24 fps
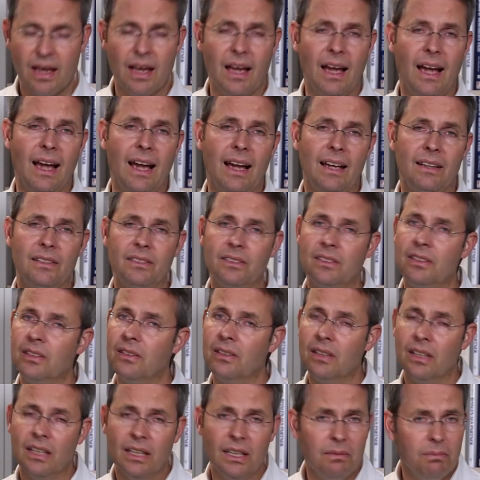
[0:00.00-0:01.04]
And
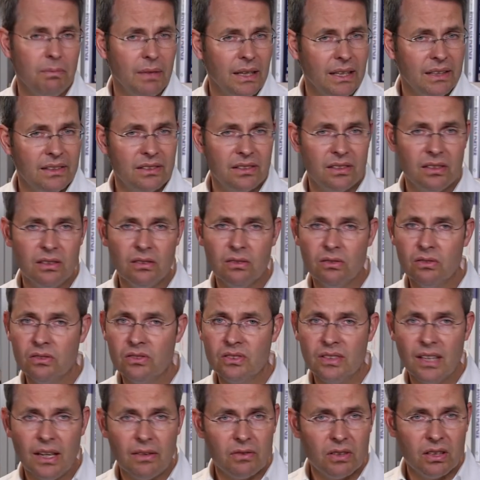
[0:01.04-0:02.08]
he meets you
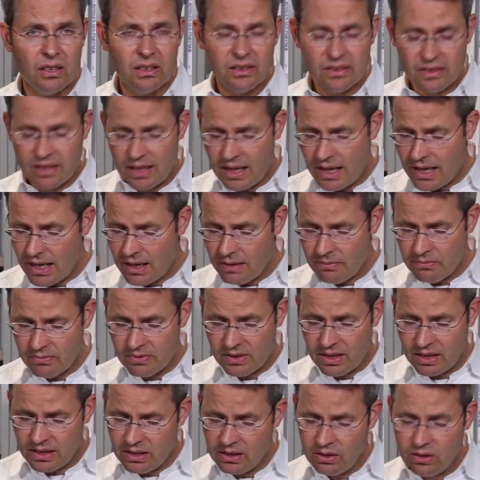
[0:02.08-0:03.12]
several times,
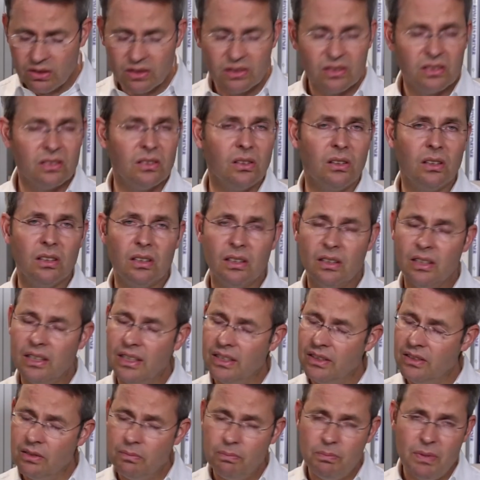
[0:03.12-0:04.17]
and he looks
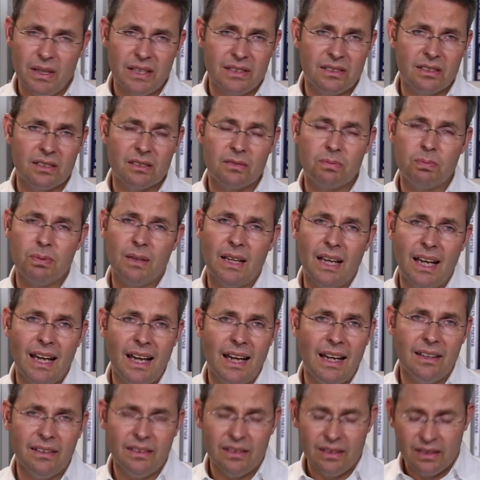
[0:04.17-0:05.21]
at your business
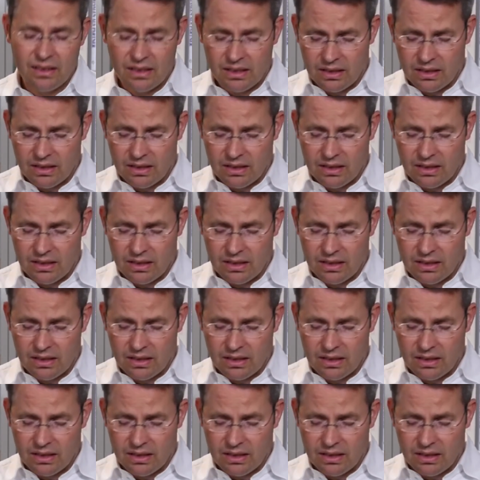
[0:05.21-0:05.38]
plan